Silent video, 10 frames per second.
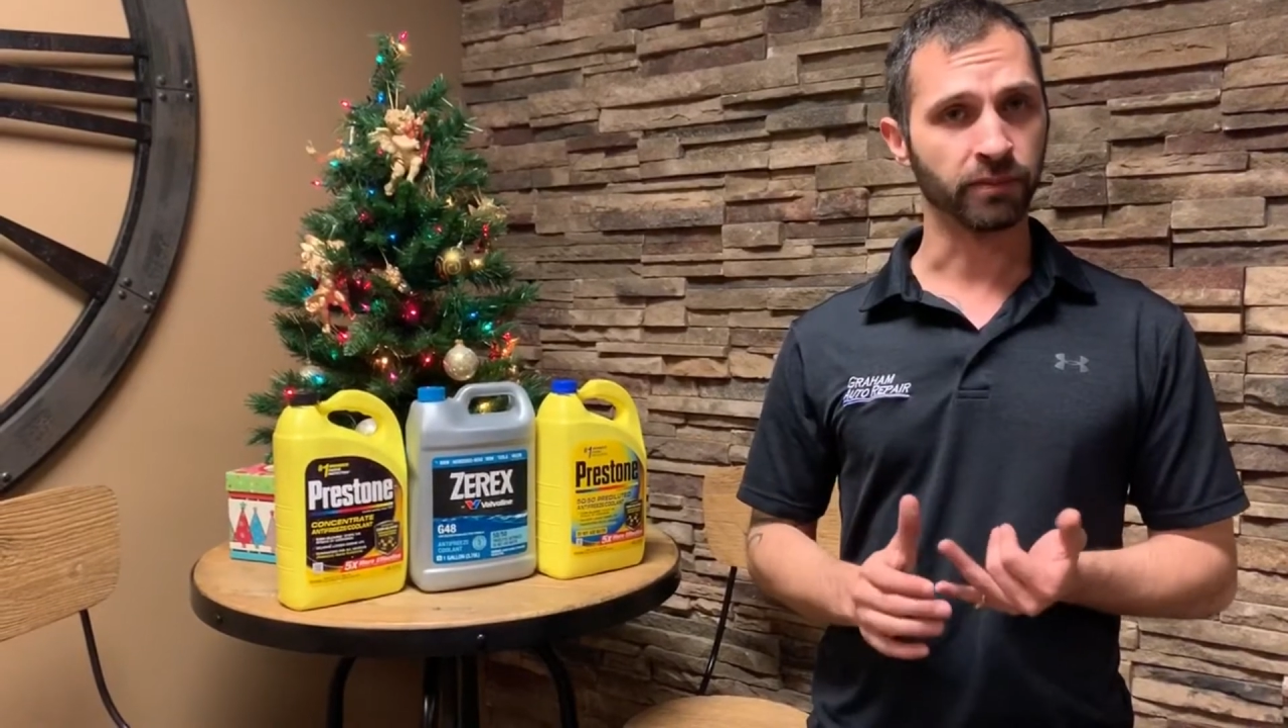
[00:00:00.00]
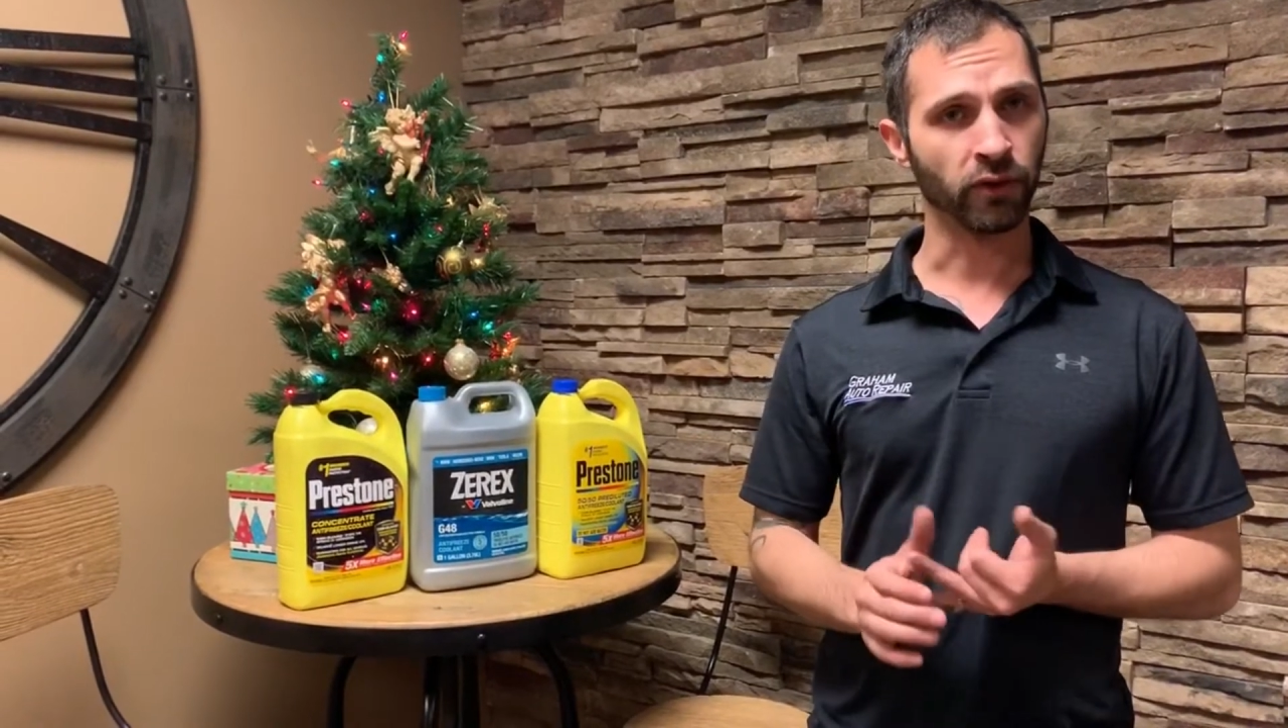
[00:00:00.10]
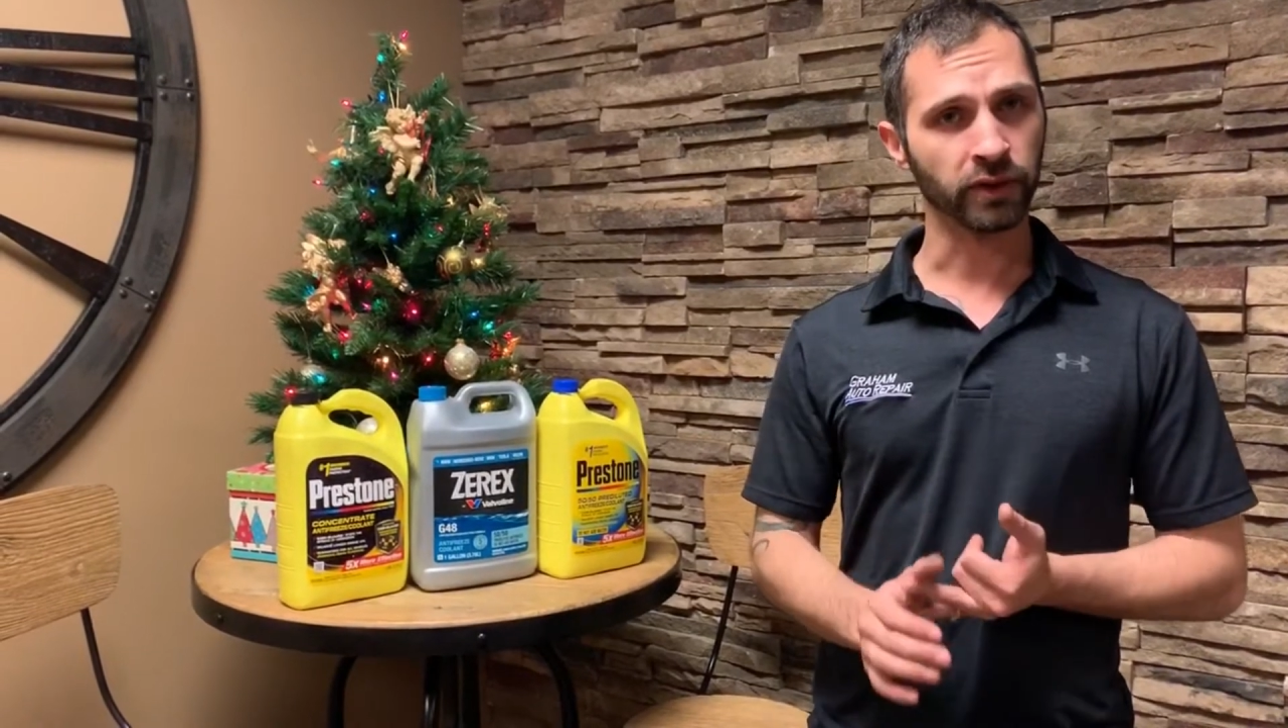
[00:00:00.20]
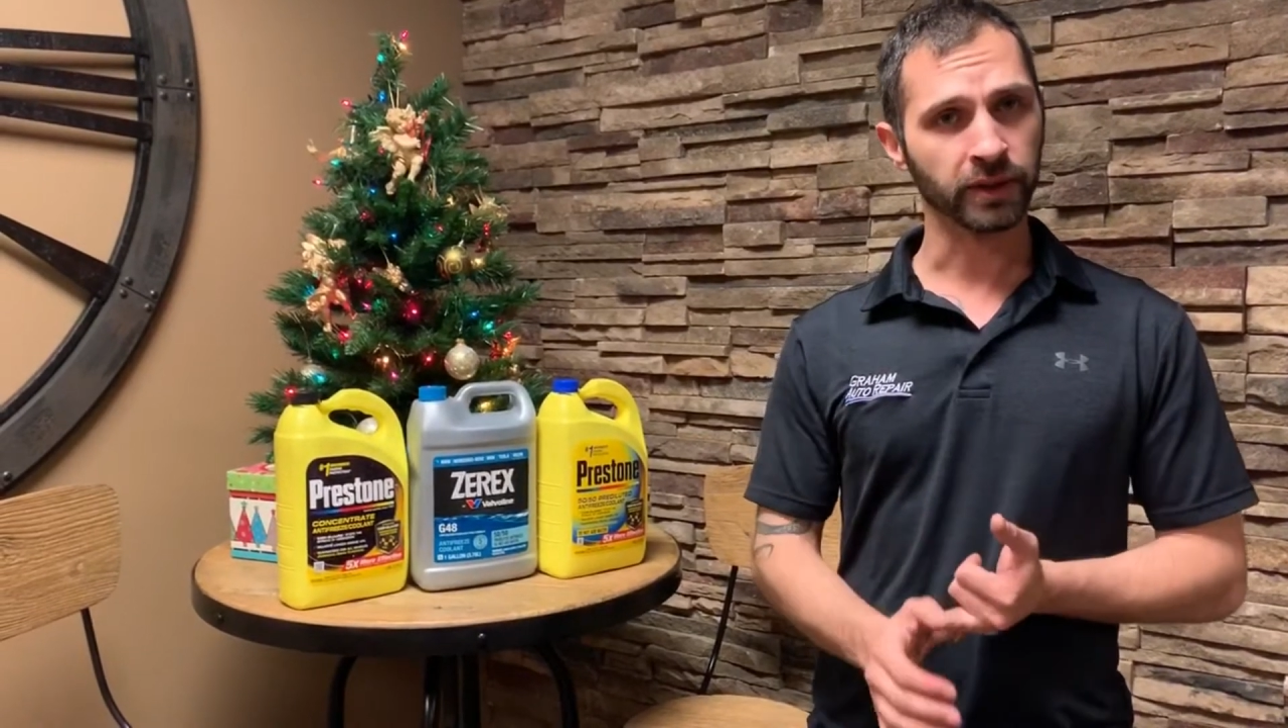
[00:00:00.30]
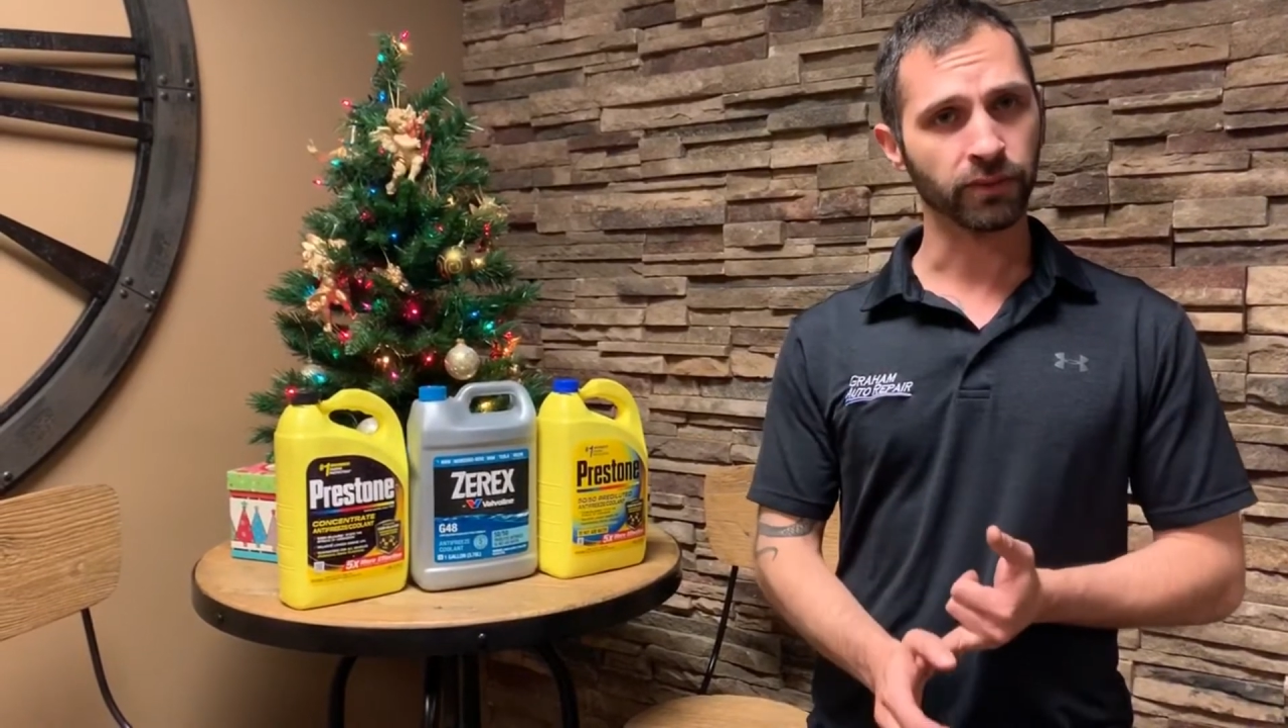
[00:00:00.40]

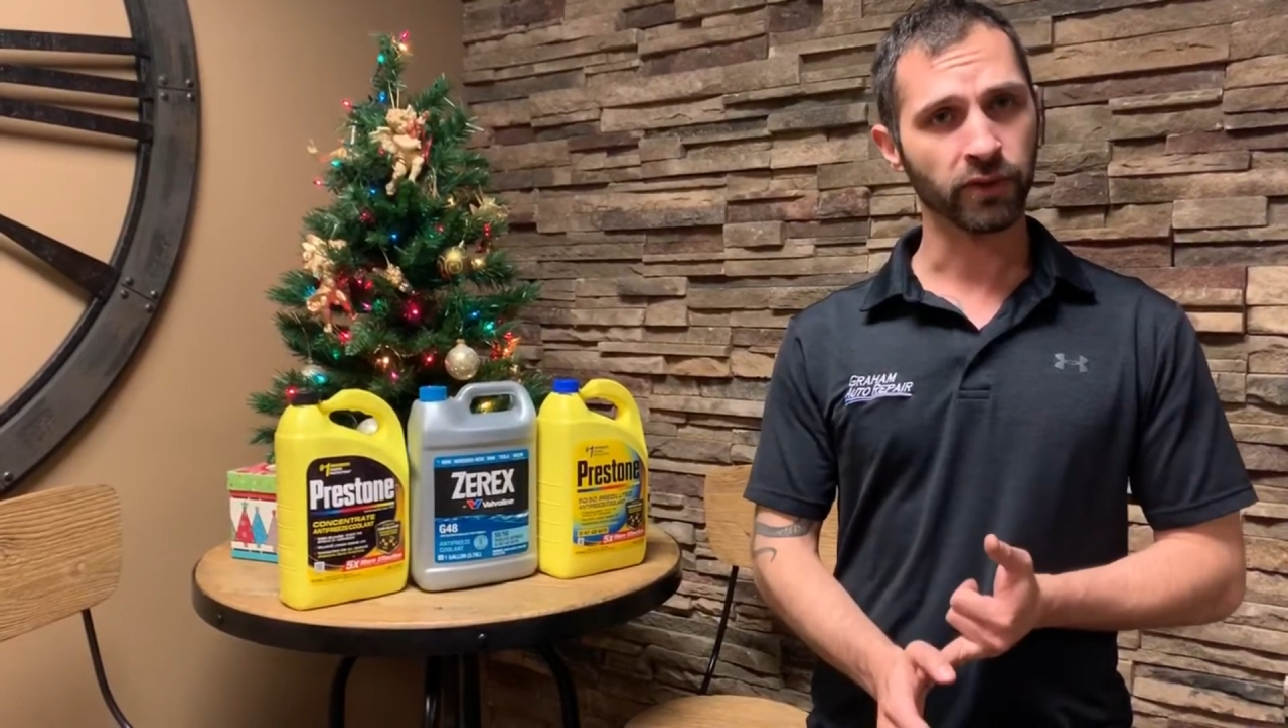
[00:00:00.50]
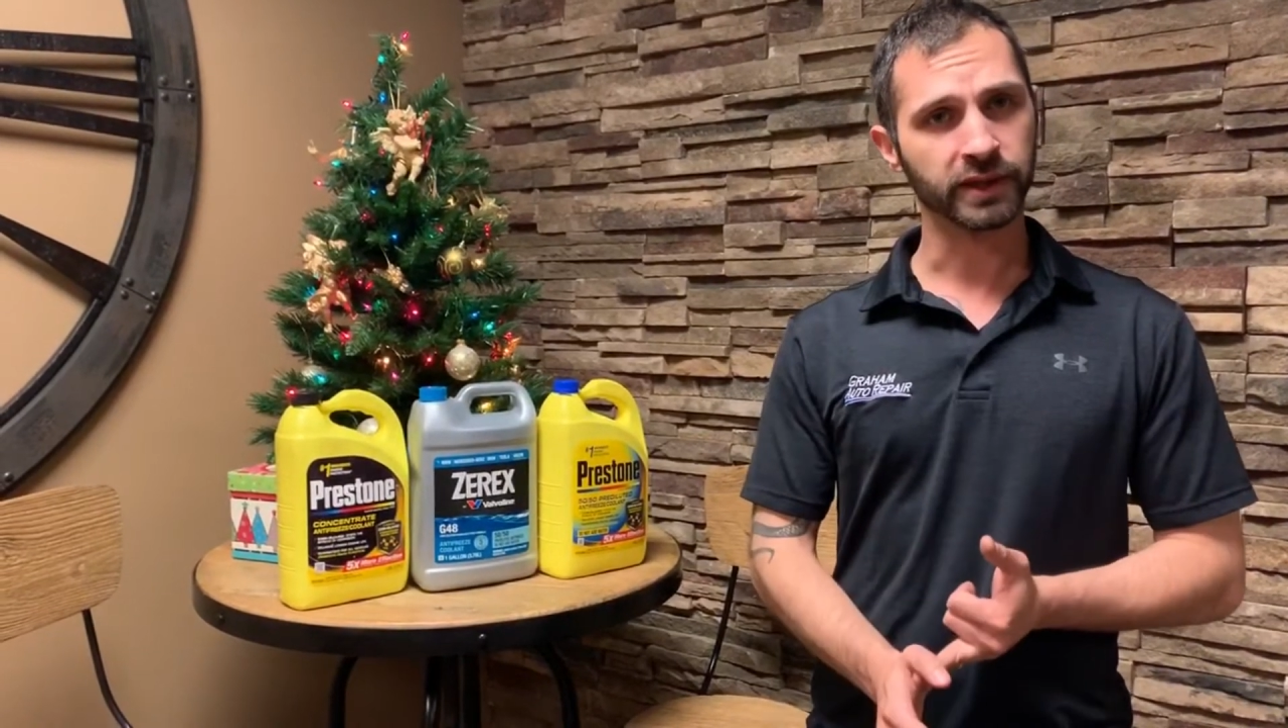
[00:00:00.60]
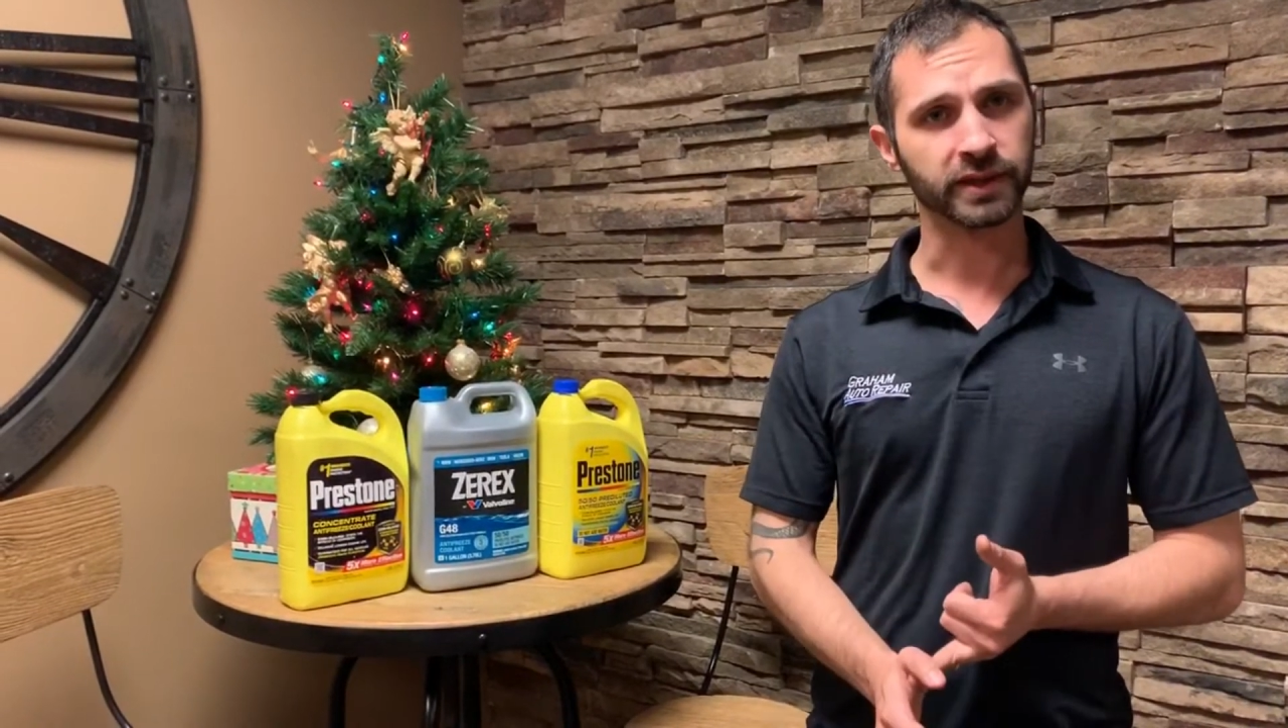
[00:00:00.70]
boiling points,